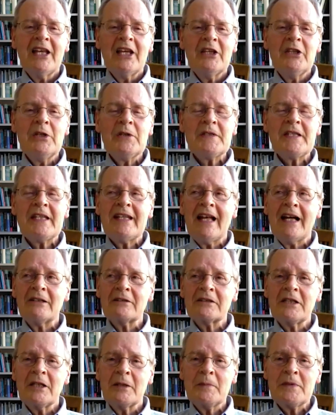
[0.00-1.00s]
using
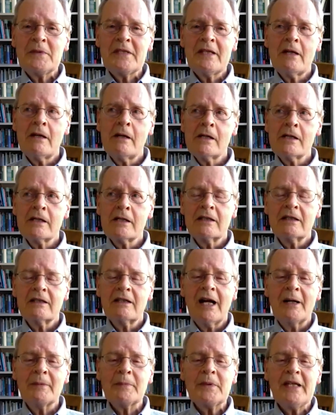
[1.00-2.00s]
outcomes that are
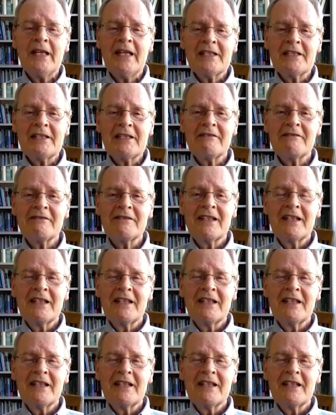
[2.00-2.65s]
comprehensive